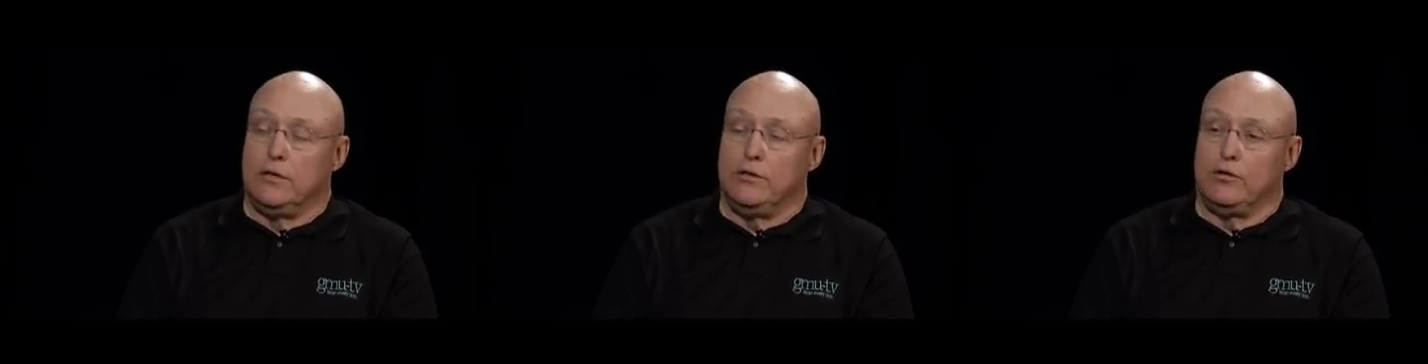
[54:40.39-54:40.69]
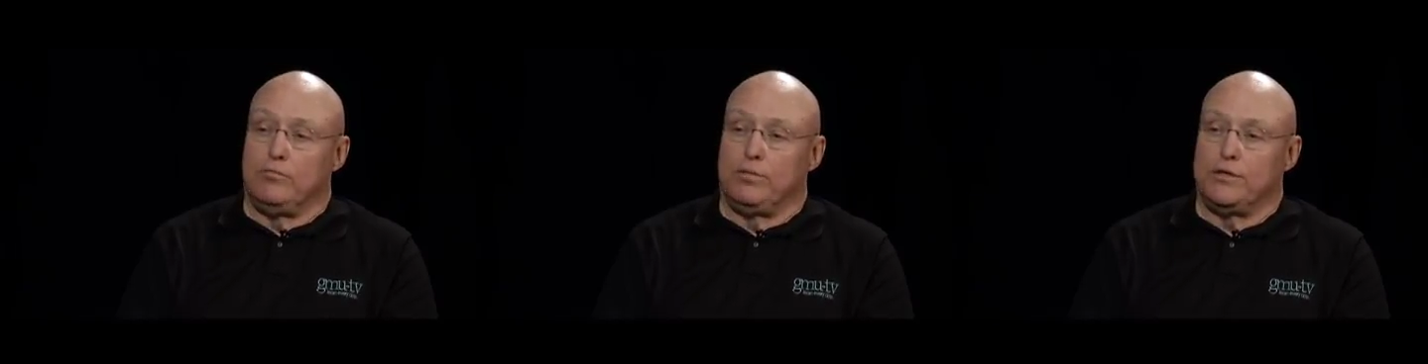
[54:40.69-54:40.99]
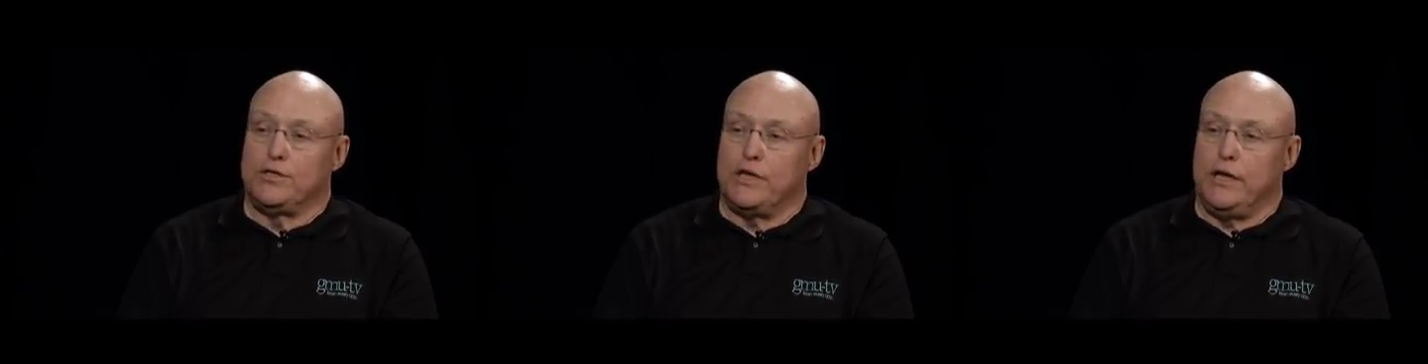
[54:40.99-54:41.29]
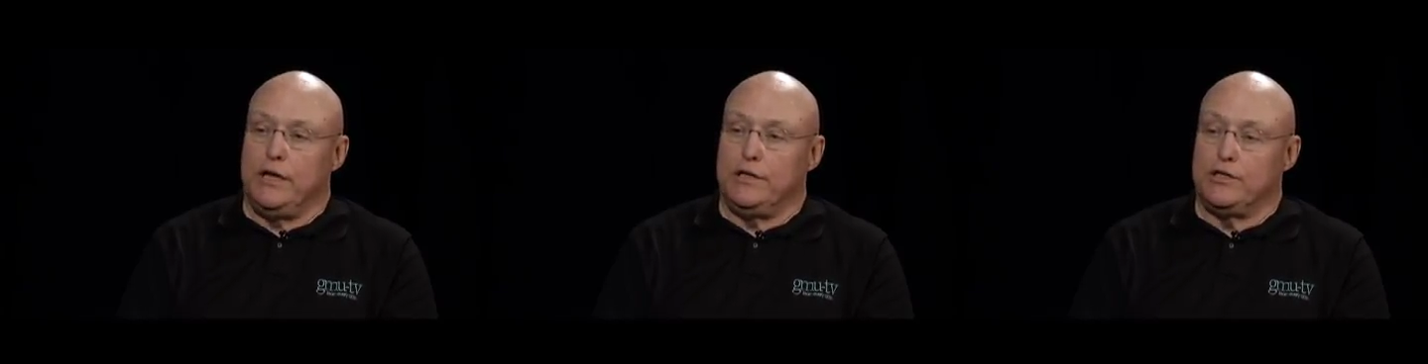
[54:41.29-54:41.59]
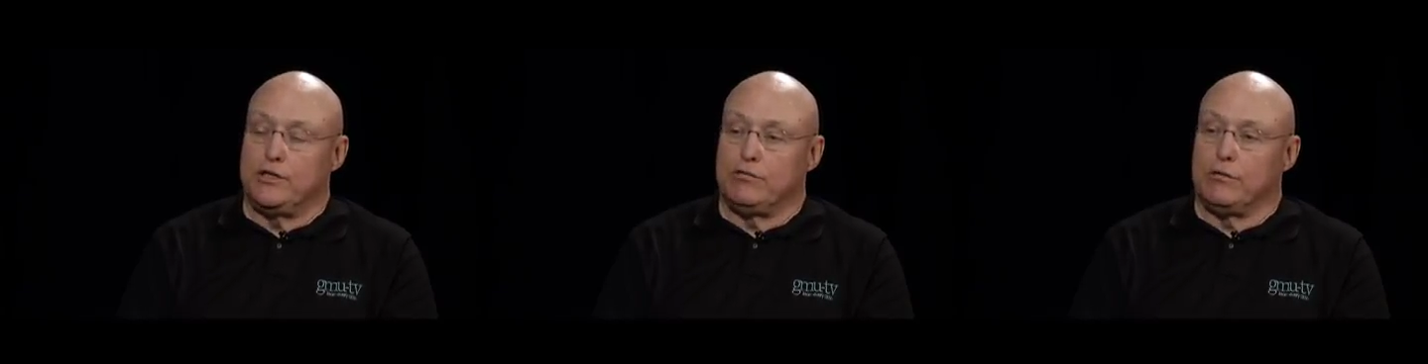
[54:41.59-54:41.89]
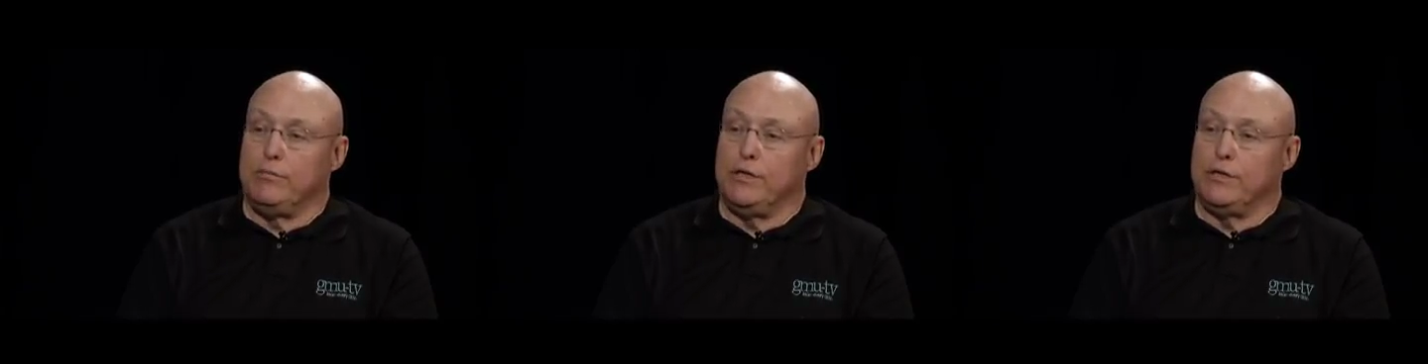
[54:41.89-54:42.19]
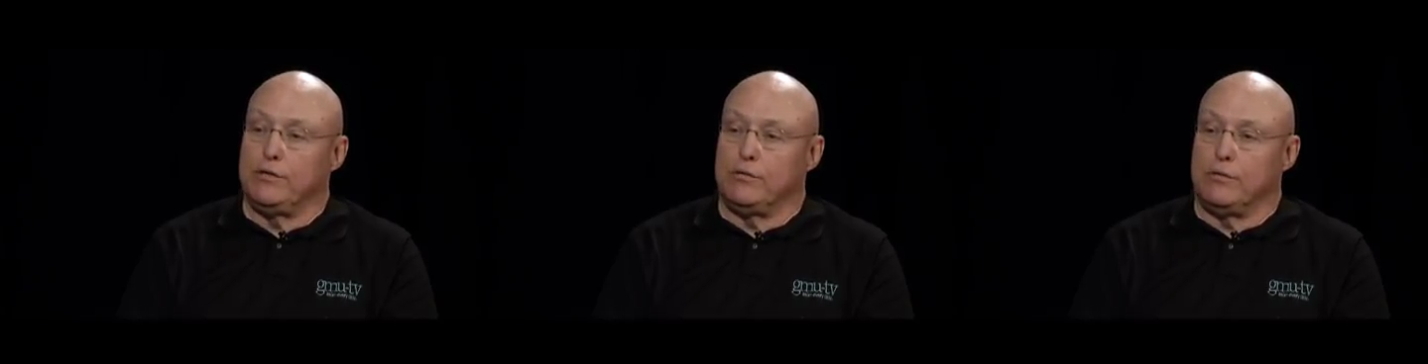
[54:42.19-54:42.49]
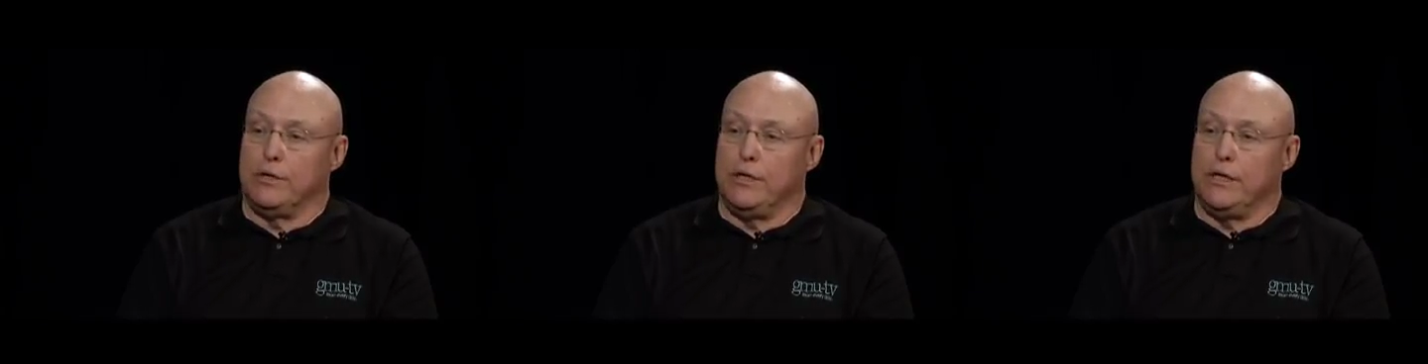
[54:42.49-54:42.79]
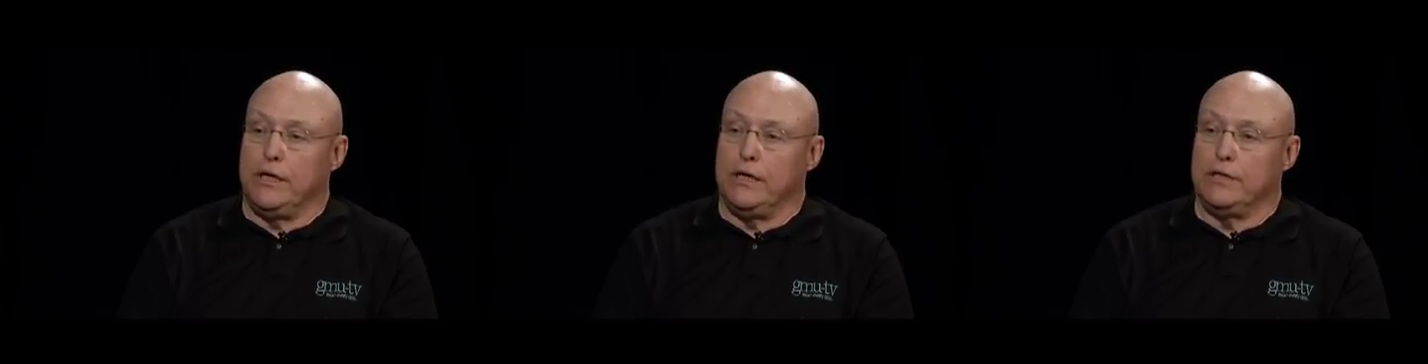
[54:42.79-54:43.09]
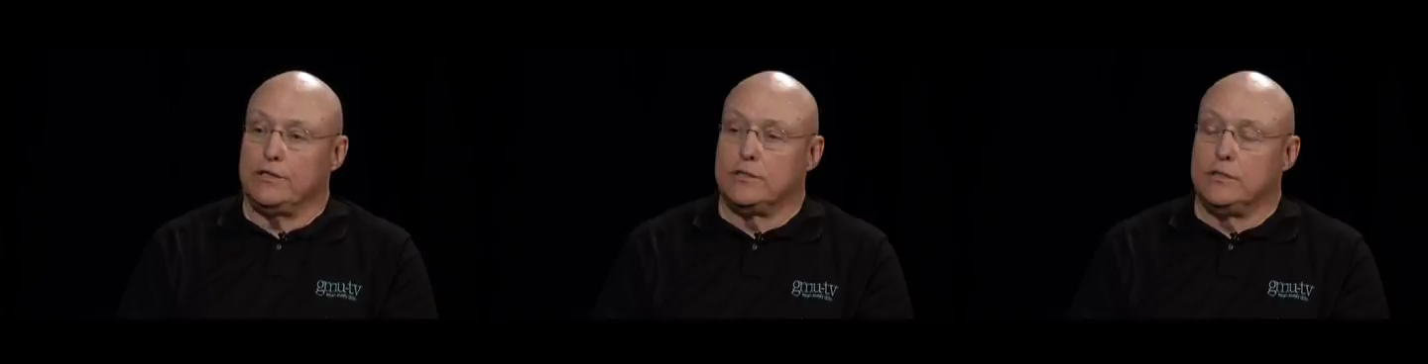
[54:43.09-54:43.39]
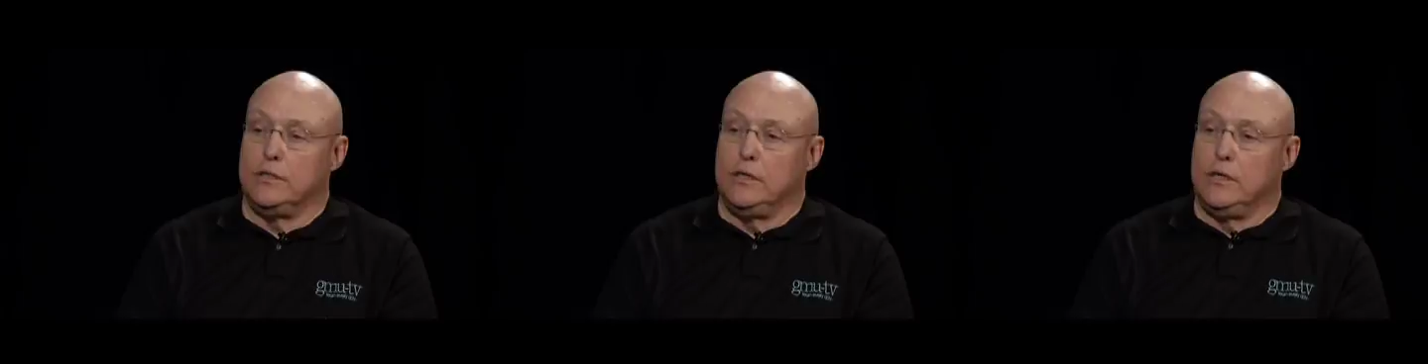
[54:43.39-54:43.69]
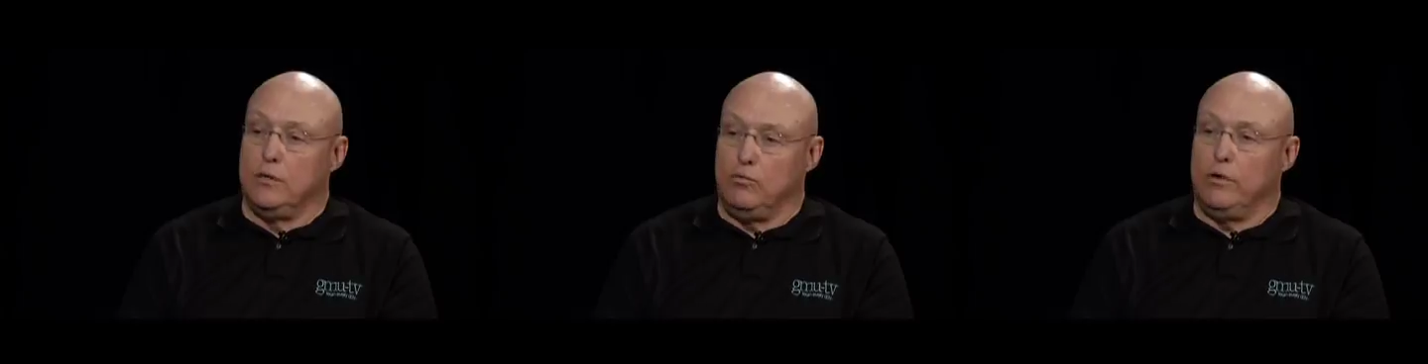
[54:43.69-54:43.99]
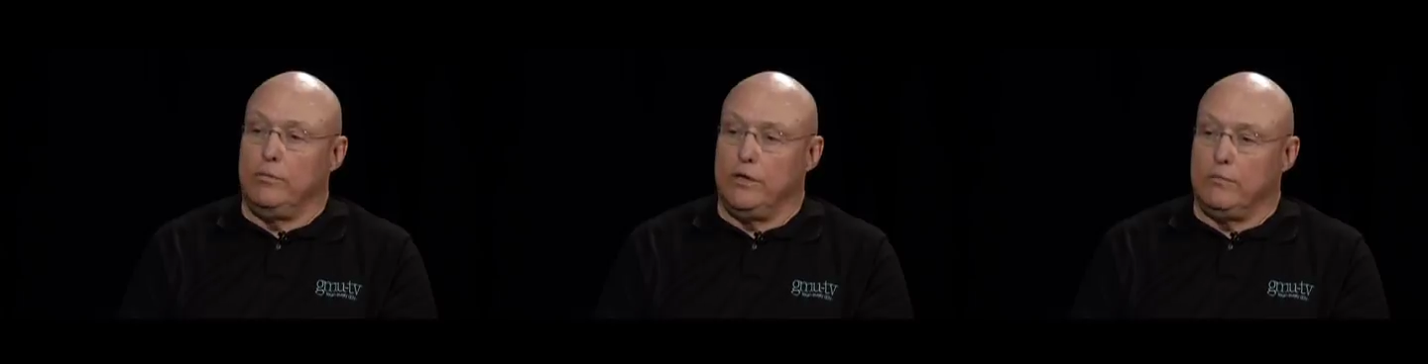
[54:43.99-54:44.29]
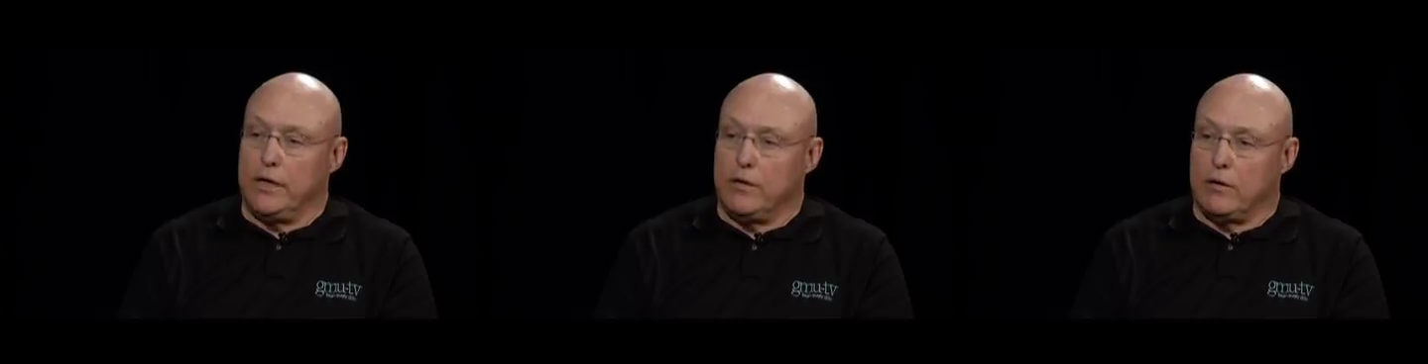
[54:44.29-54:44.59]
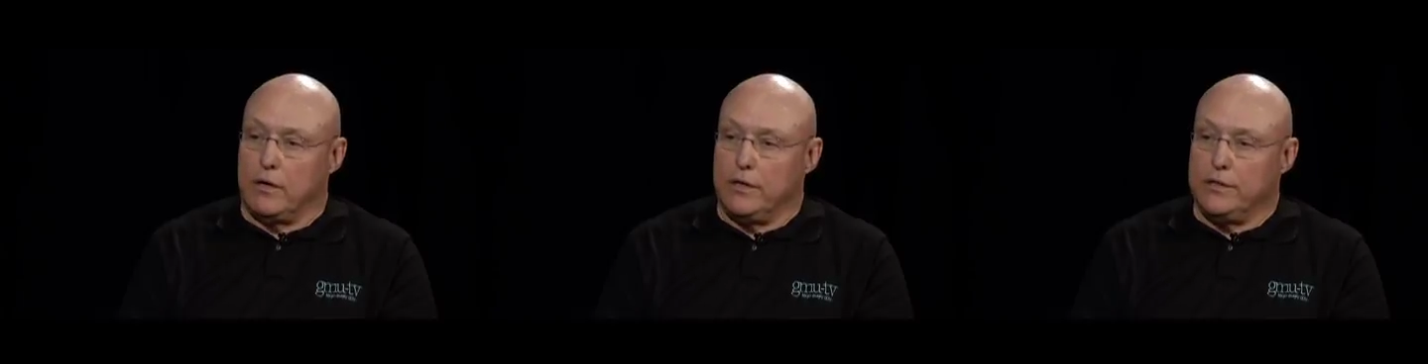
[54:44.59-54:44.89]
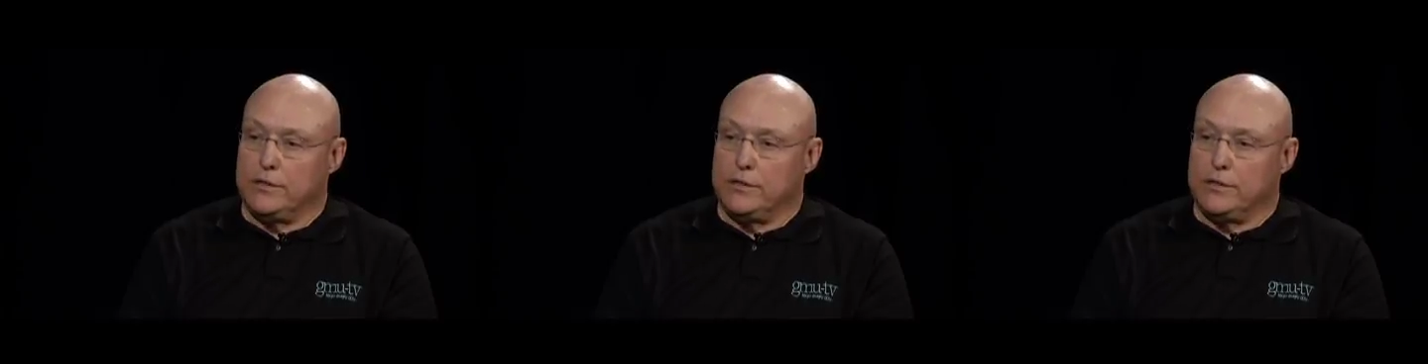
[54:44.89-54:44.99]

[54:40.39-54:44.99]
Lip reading: they're per se discriminatory against women and minorities.